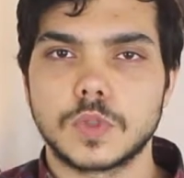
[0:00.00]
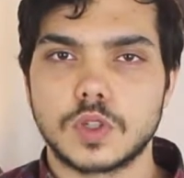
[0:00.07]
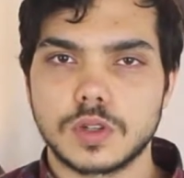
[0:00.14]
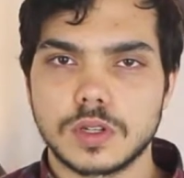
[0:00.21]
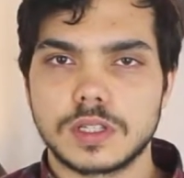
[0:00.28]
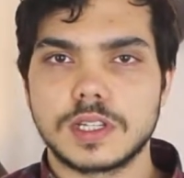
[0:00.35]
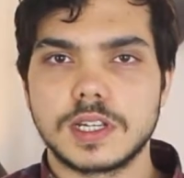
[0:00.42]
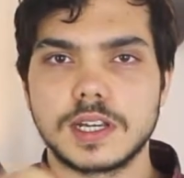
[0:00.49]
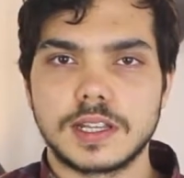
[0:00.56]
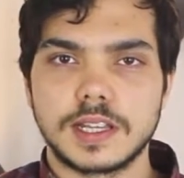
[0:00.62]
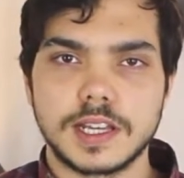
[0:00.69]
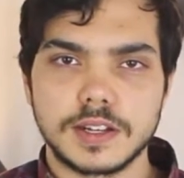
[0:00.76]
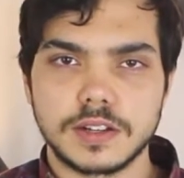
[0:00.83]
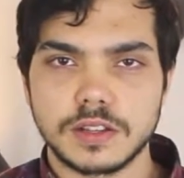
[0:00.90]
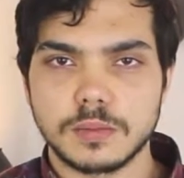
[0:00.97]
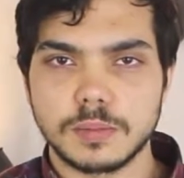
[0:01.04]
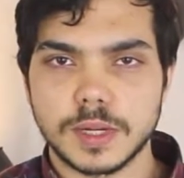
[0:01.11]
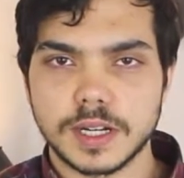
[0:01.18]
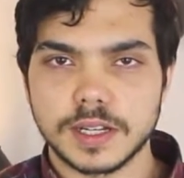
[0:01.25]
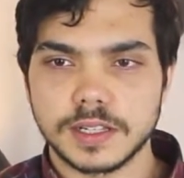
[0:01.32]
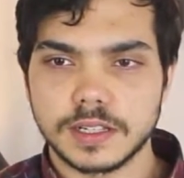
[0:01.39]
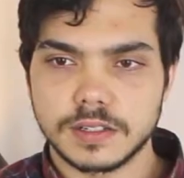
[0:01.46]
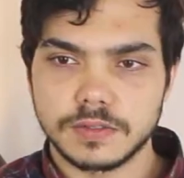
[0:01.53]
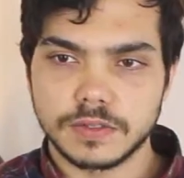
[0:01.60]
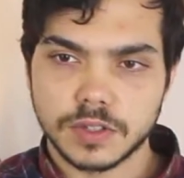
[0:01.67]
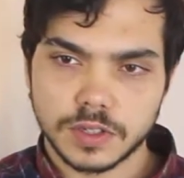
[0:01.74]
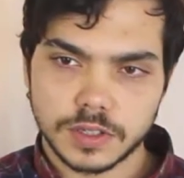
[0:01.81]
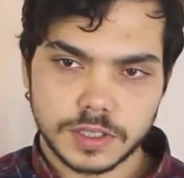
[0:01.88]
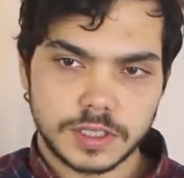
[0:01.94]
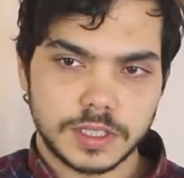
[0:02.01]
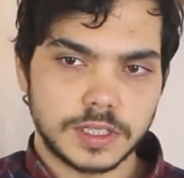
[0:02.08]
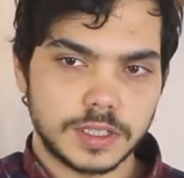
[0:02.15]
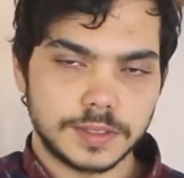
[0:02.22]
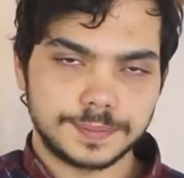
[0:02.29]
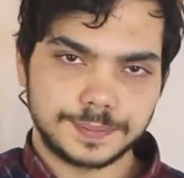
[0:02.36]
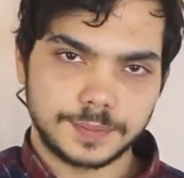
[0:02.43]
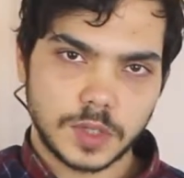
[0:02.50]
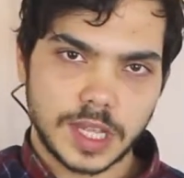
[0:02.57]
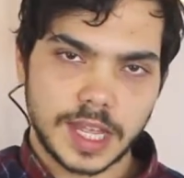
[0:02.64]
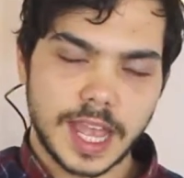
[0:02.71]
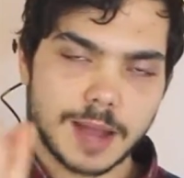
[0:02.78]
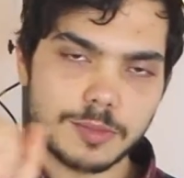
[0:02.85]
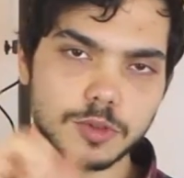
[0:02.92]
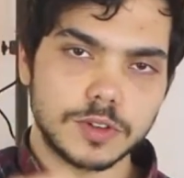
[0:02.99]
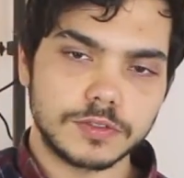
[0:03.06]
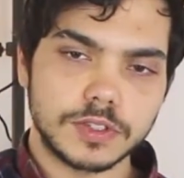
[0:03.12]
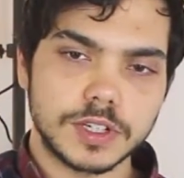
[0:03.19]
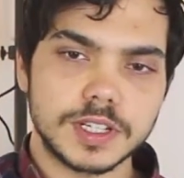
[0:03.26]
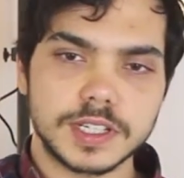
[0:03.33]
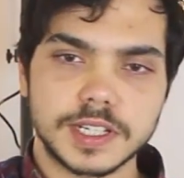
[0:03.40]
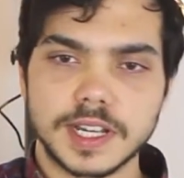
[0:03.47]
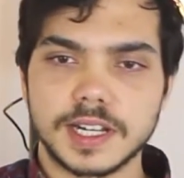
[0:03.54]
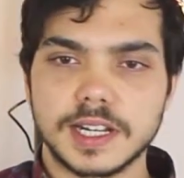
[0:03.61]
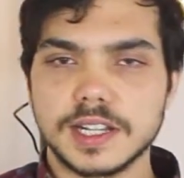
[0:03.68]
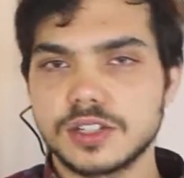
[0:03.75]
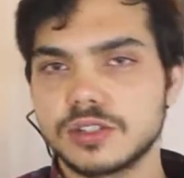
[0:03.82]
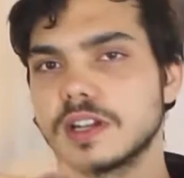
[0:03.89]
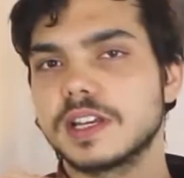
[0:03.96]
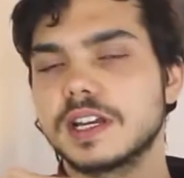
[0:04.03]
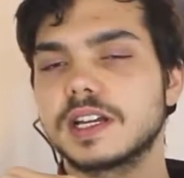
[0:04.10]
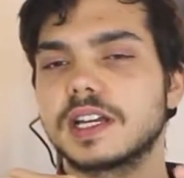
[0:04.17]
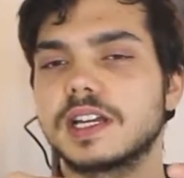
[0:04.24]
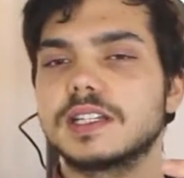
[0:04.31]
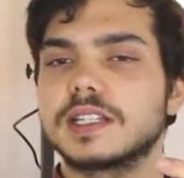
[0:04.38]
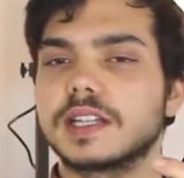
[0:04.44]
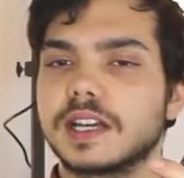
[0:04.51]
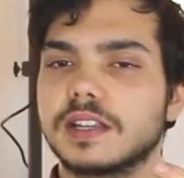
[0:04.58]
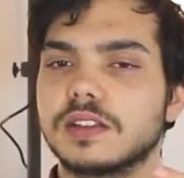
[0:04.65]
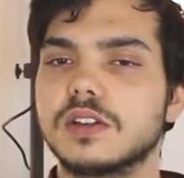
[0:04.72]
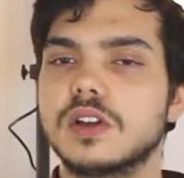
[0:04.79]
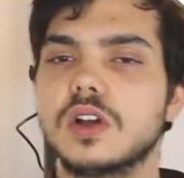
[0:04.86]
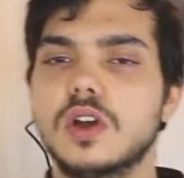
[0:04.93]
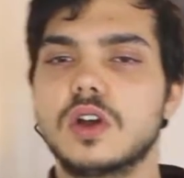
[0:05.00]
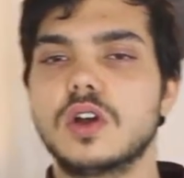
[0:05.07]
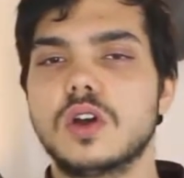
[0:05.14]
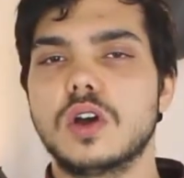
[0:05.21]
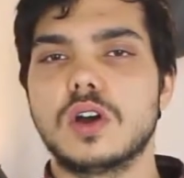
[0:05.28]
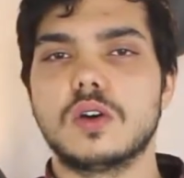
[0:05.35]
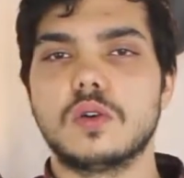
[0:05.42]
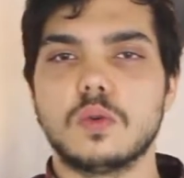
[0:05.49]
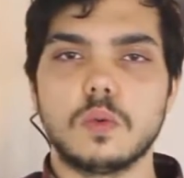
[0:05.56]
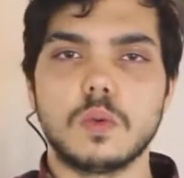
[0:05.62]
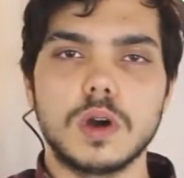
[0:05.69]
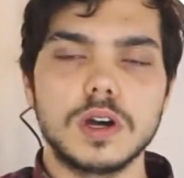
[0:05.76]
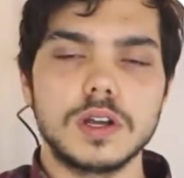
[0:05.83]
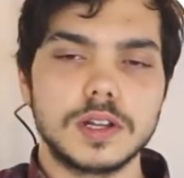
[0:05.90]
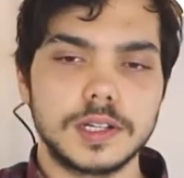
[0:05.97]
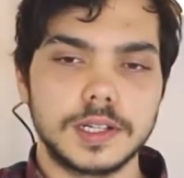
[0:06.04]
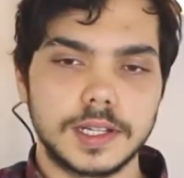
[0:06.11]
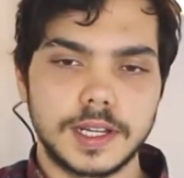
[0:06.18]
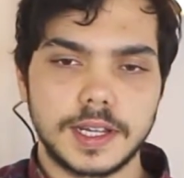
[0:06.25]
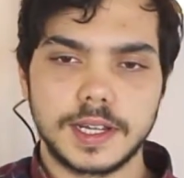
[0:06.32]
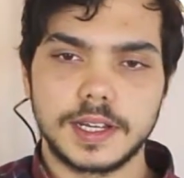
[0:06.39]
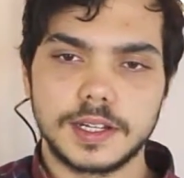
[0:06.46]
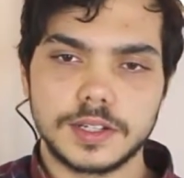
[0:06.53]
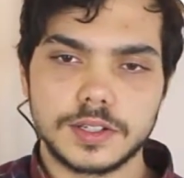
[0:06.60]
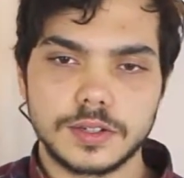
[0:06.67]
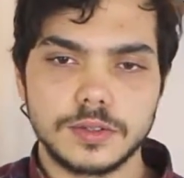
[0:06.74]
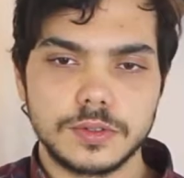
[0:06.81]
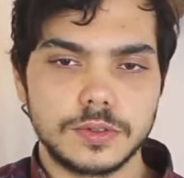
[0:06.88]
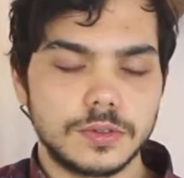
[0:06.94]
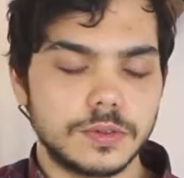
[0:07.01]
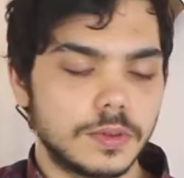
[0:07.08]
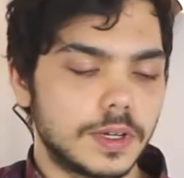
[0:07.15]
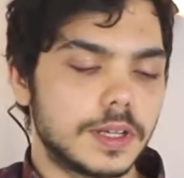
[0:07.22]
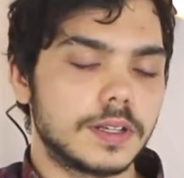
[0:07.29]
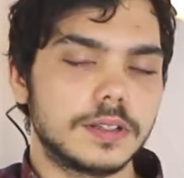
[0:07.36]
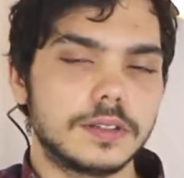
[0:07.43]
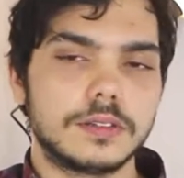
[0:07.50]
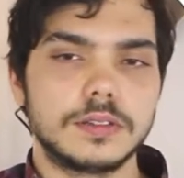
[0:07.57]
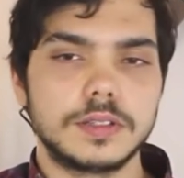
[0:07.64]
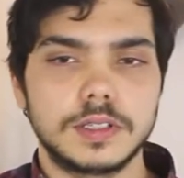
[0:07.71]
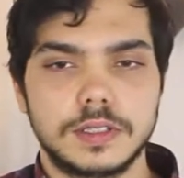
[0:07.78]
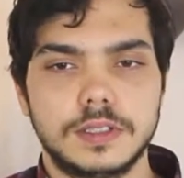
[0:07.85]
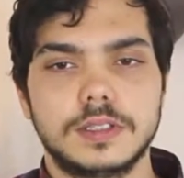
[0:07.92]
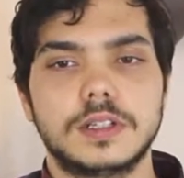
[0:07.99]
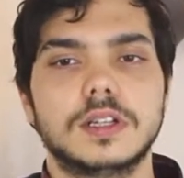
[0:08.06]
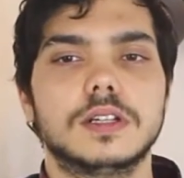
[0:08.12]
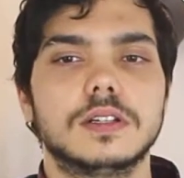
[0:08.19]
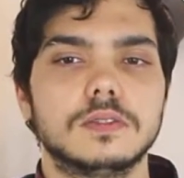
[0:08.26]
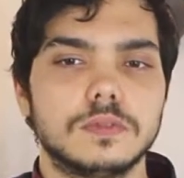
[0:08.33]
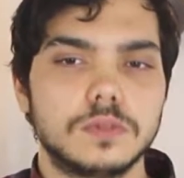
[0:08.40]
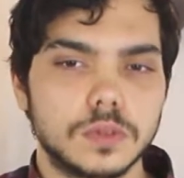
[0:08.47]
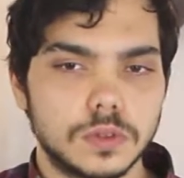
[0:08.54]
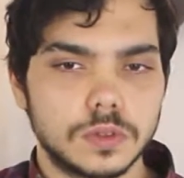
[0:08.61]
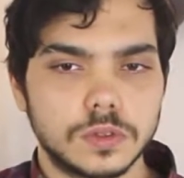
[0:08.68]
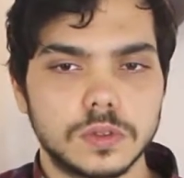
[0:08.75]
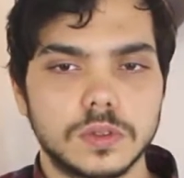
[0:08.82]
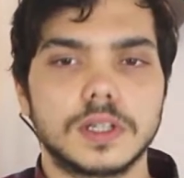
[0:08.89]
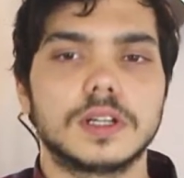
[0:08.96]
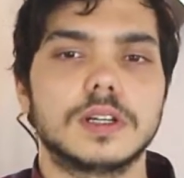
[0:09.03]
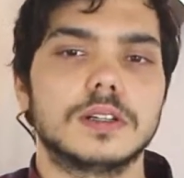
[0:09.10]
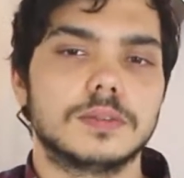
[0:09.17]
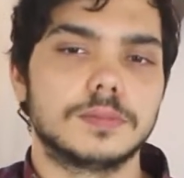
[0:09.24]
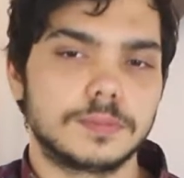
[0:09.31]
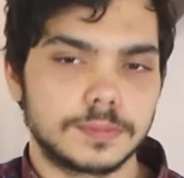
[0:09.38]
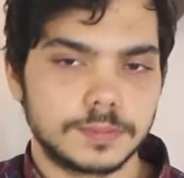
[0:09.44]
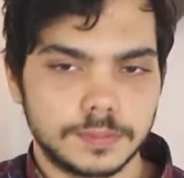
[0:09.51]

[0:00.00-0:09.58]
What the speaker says: You can see at the end of the bar there you've got the hammer-on phrase again. Let's try that again together. 1 and 2 and 3 and 4 and...